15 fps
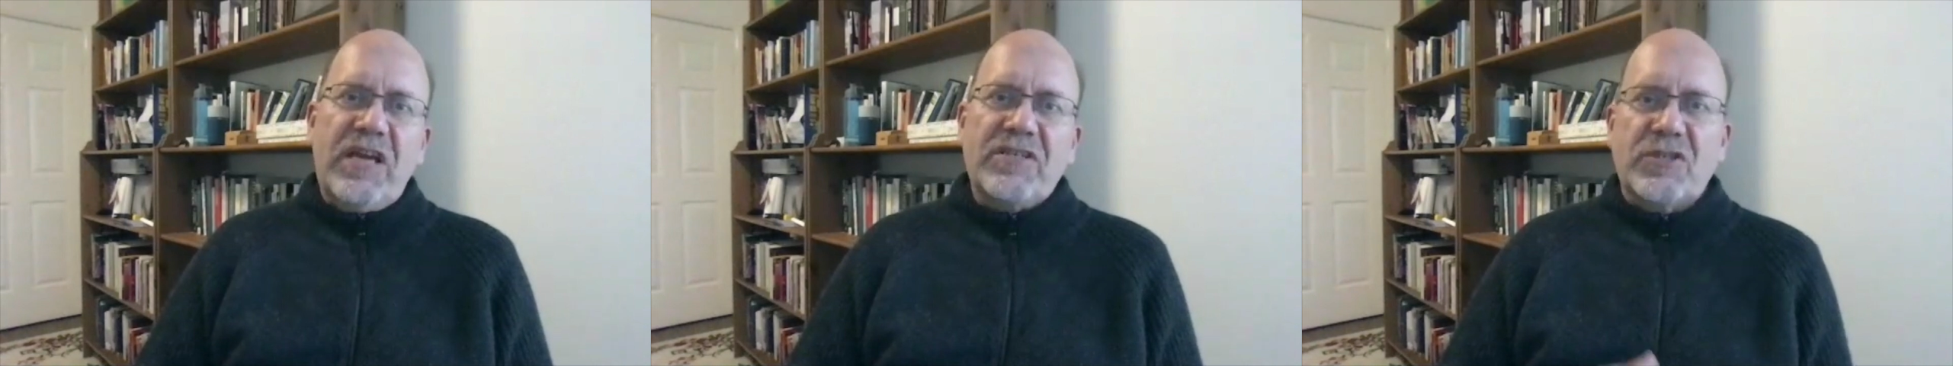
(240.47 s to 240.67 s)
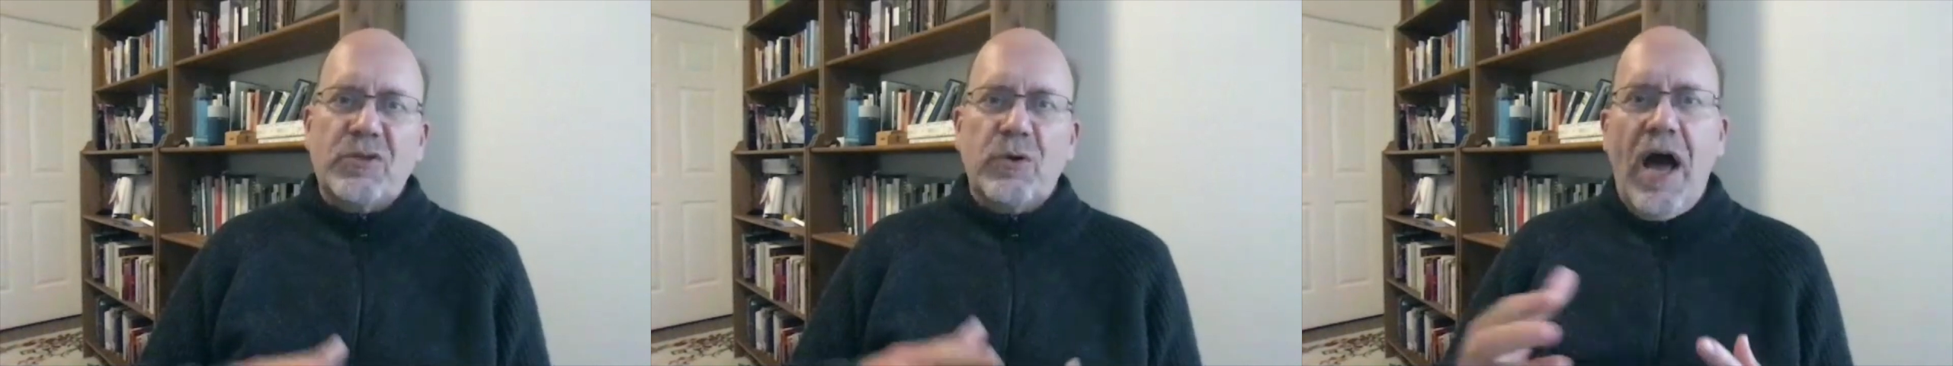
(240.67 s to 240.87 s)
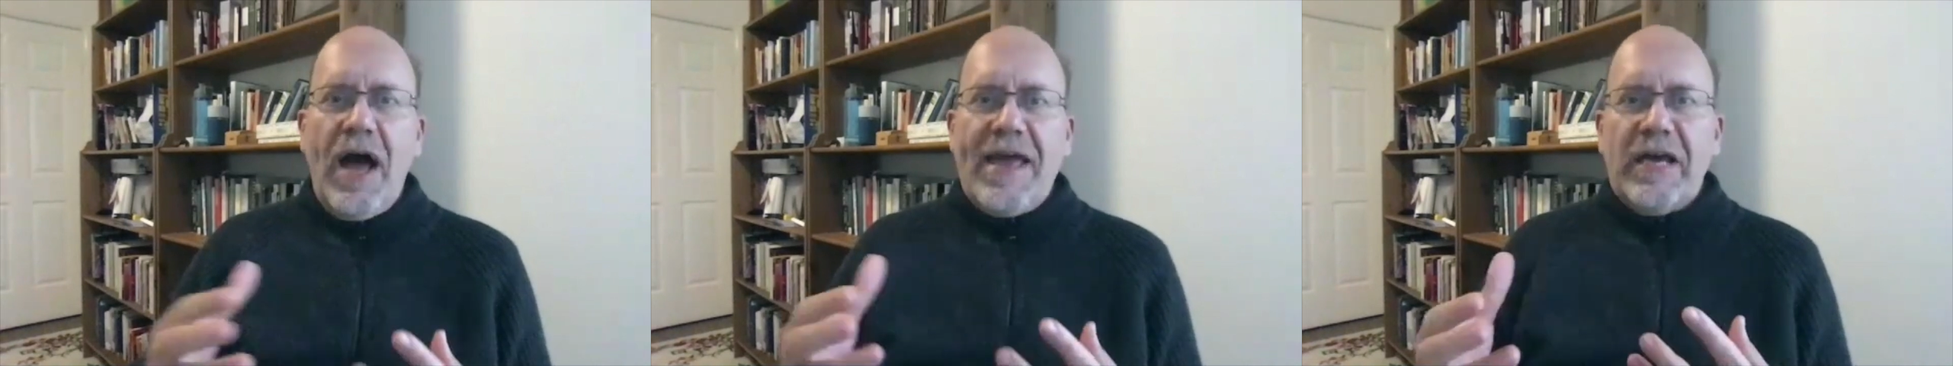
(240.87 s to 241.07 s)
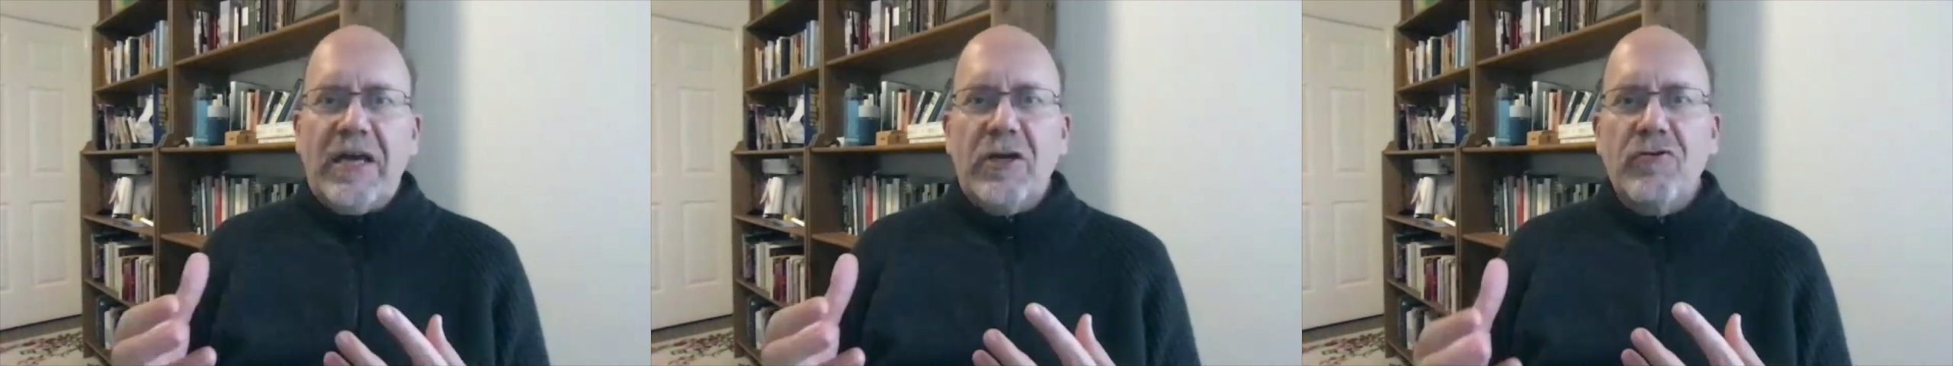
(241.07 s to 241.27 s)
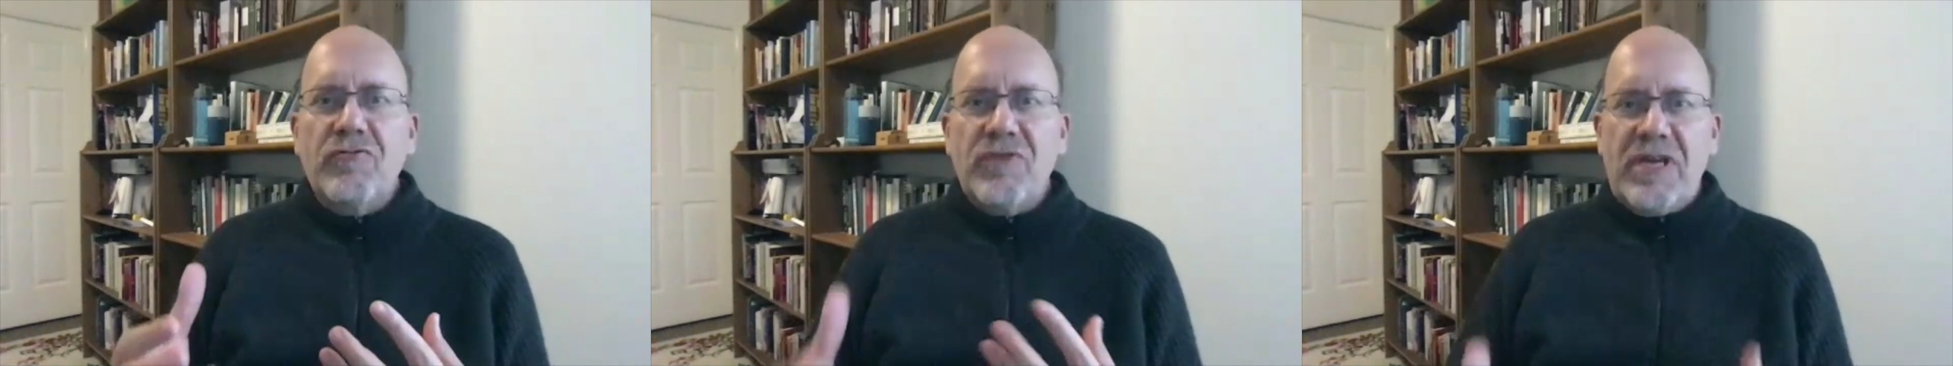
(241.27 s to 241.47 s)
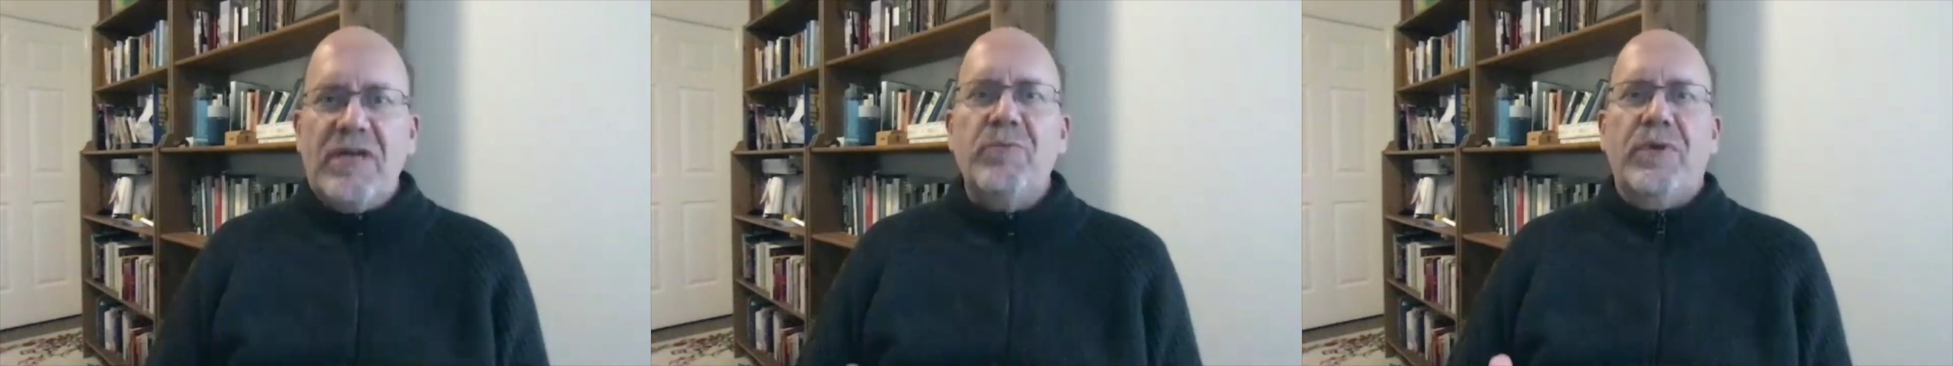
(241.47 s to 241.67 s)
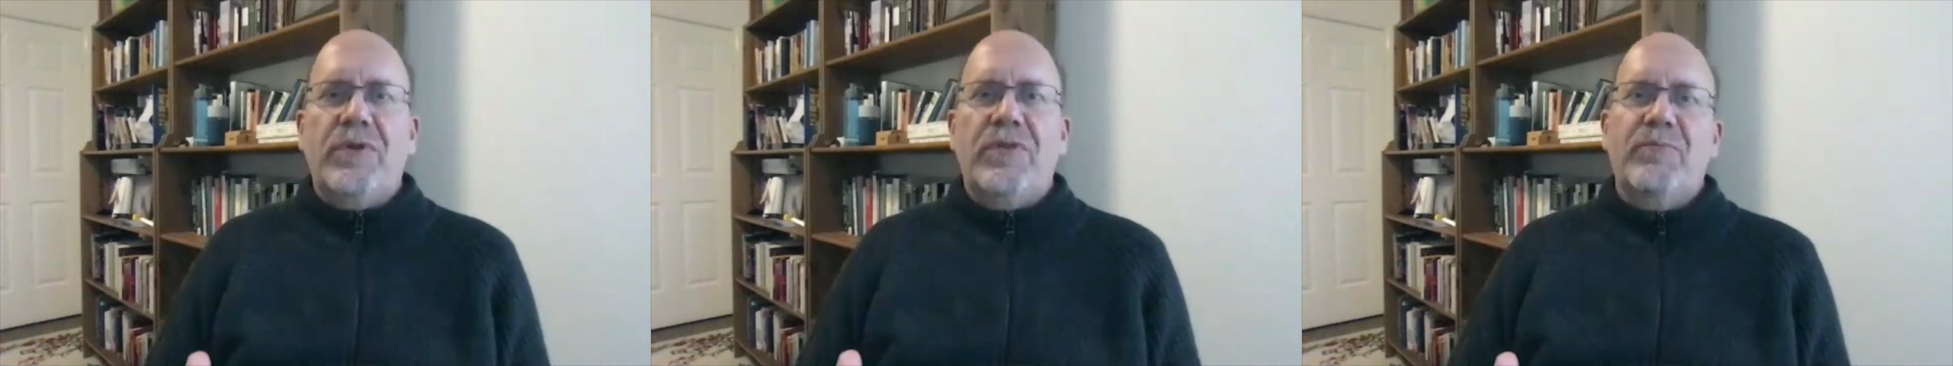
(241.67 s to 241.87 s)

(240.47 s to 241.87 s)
So I agree with the